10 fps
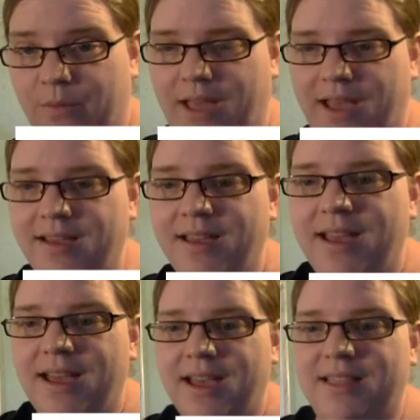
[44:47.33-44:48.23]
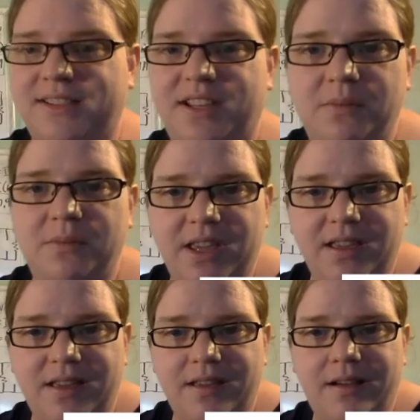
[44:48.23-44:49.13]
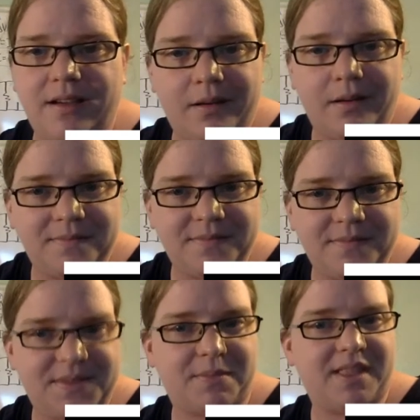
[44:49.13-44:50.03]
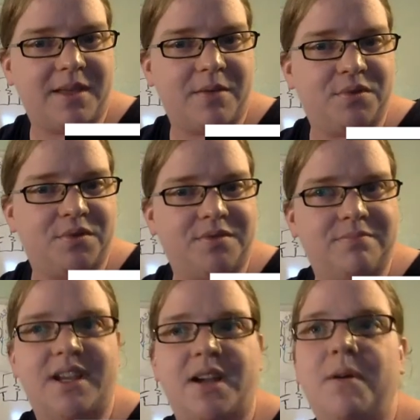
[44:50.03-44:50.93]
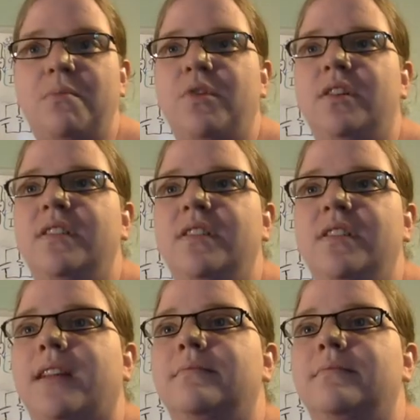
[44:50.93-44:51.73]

Okay, and that's going to be something that we'll talk about more in a second.